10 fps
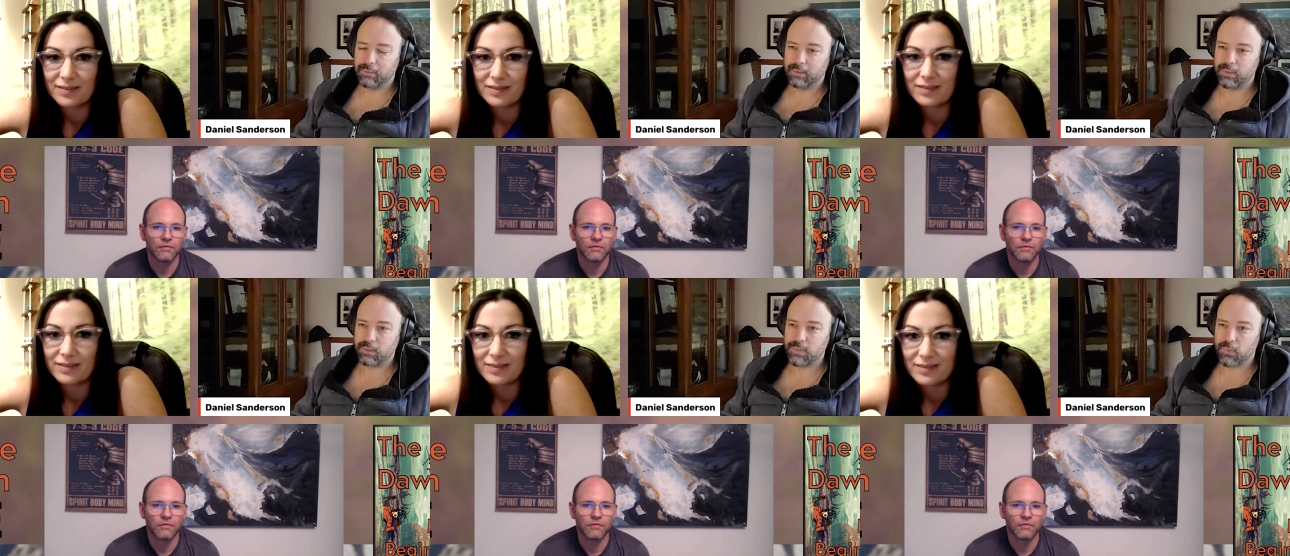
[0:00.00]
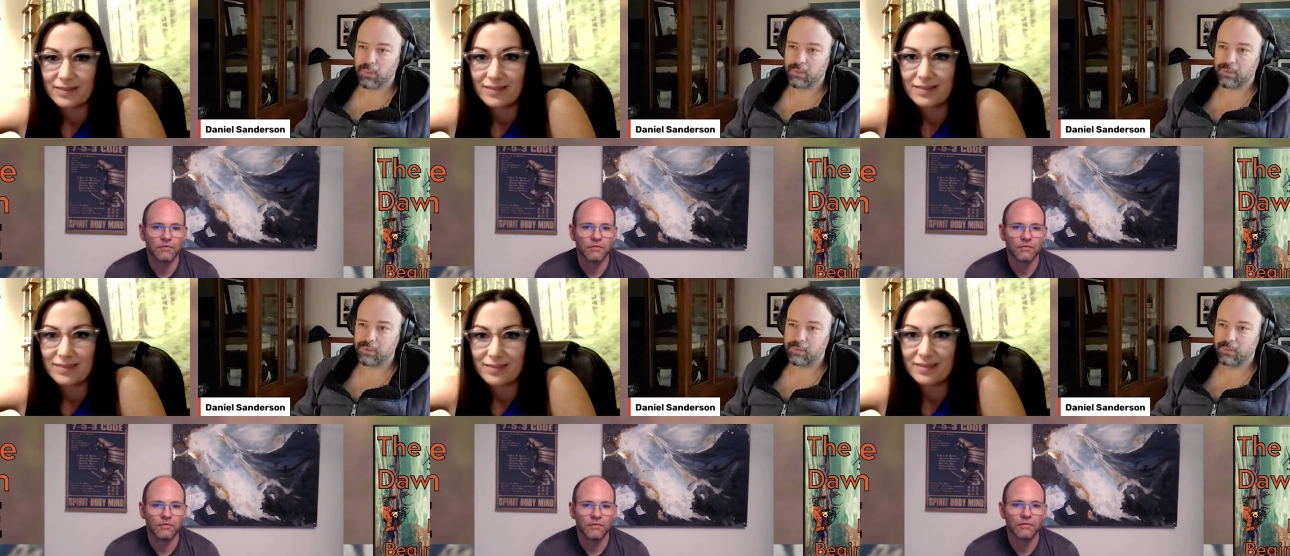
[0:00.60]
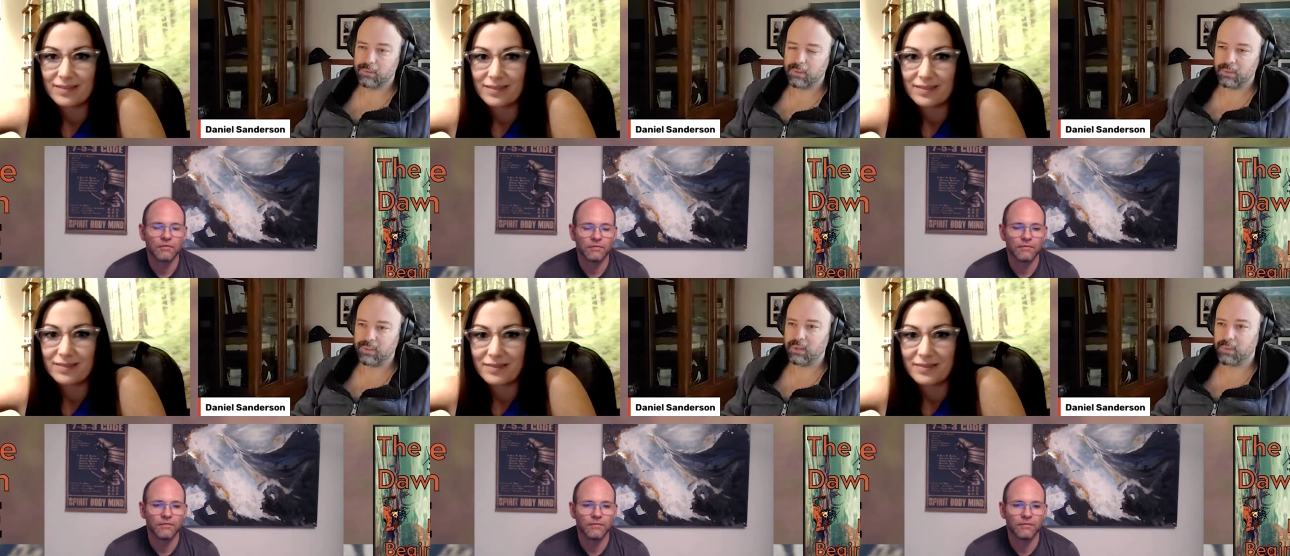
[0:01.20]
Speaker 1: in terms of words
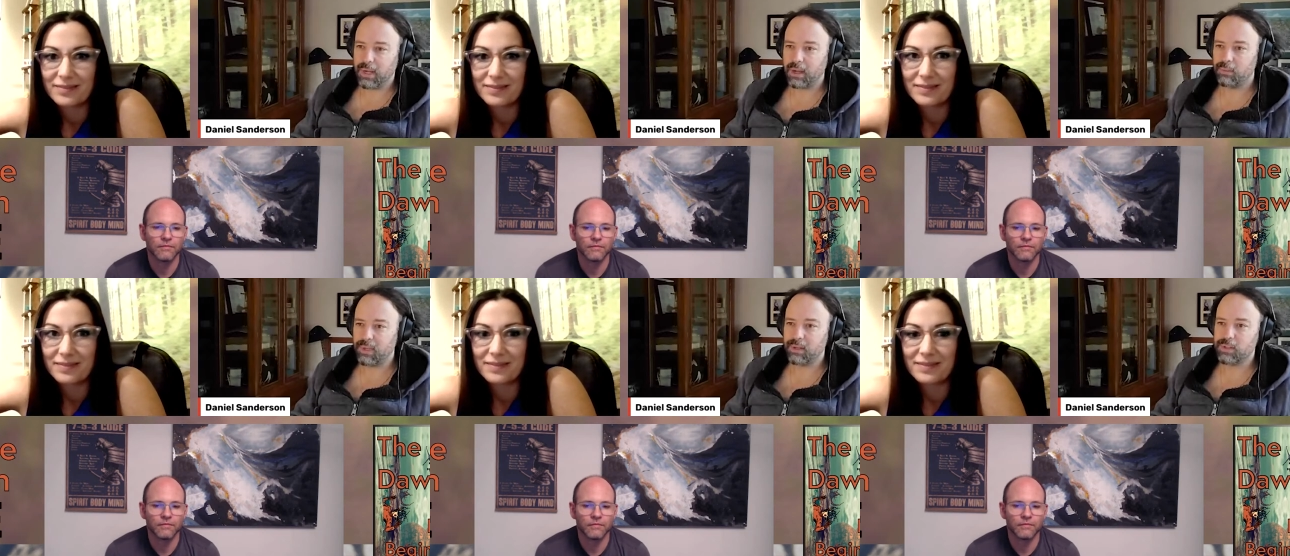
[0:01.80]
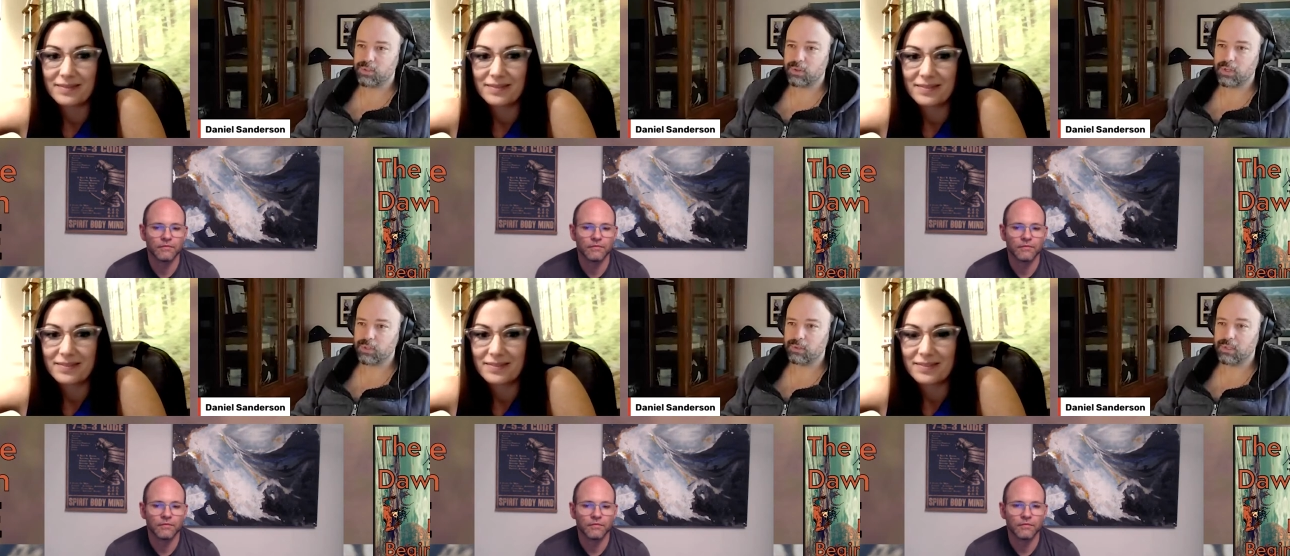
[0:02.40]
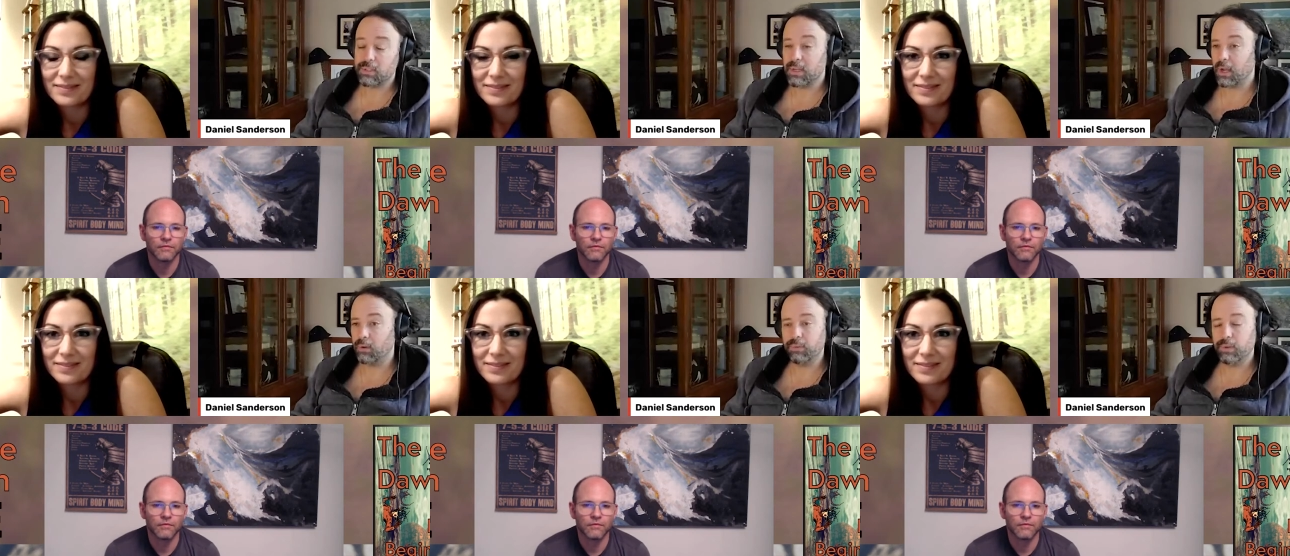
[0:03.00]
and think mm-hmm. about how am I going to structure this?
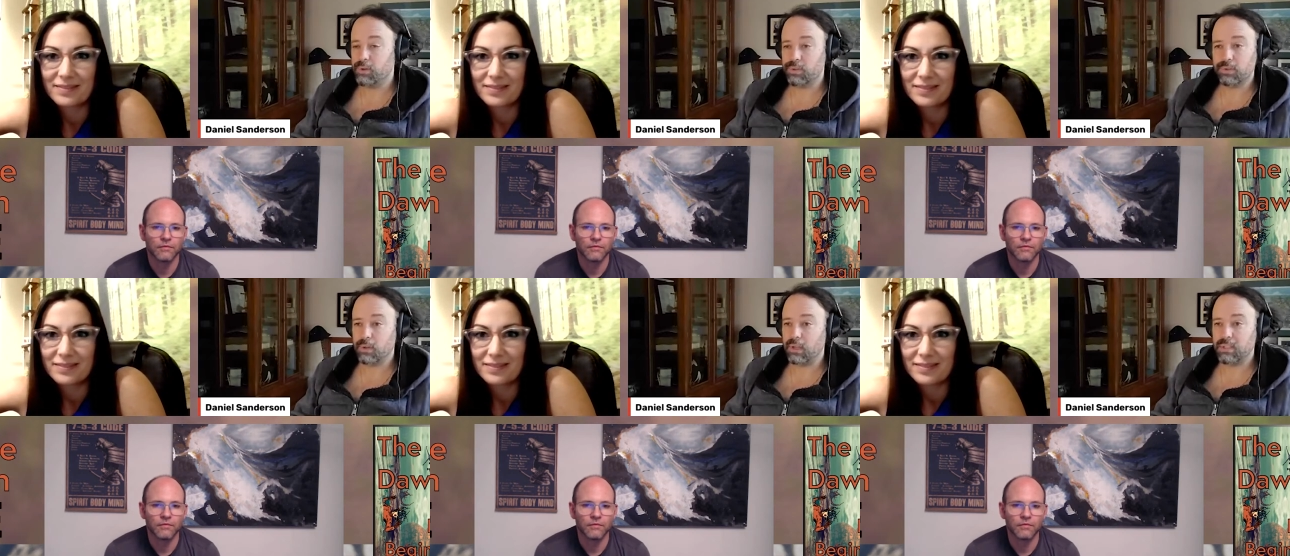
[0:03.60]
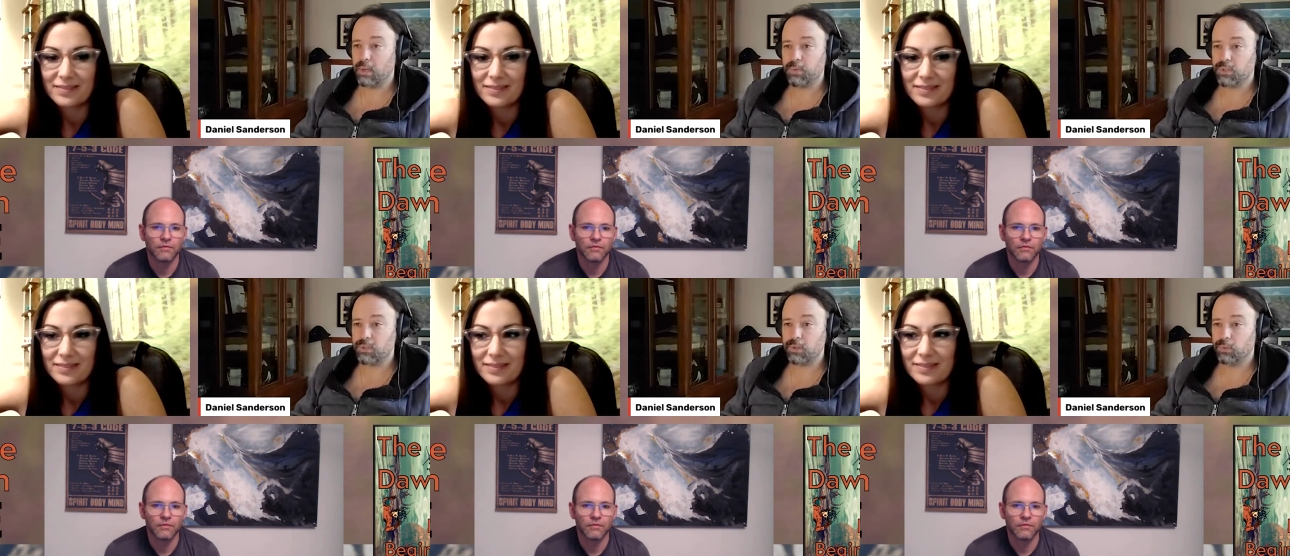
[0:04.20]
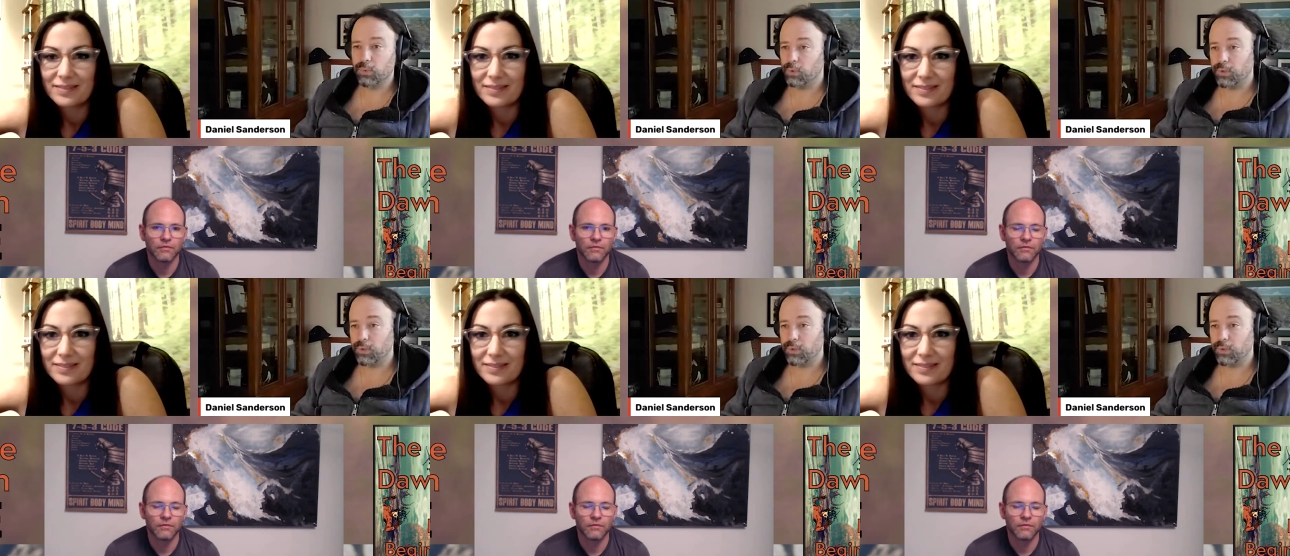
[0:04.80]
Now, there's exceptions to the rule.